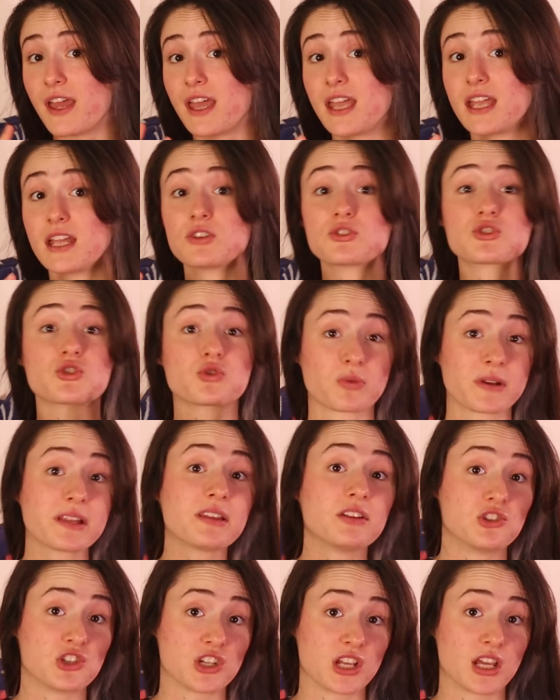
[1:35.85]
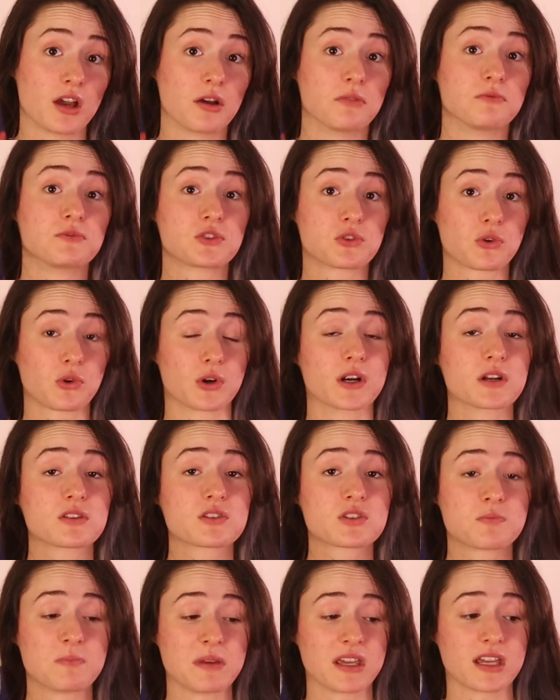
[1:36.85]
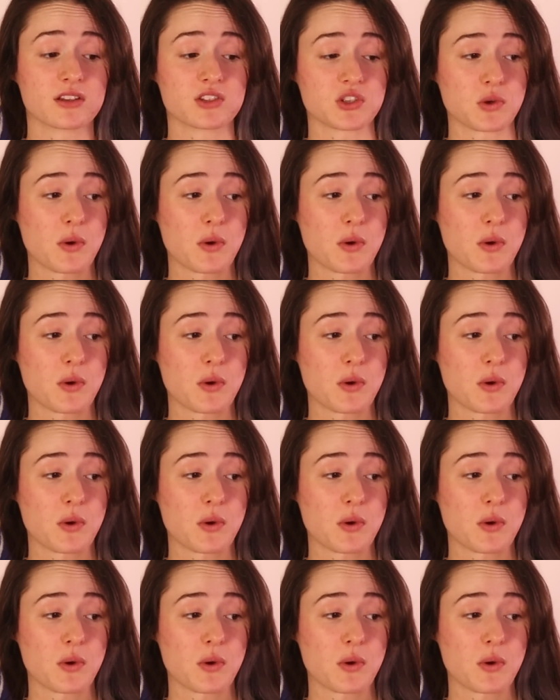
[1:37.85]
a trilogy of sorts because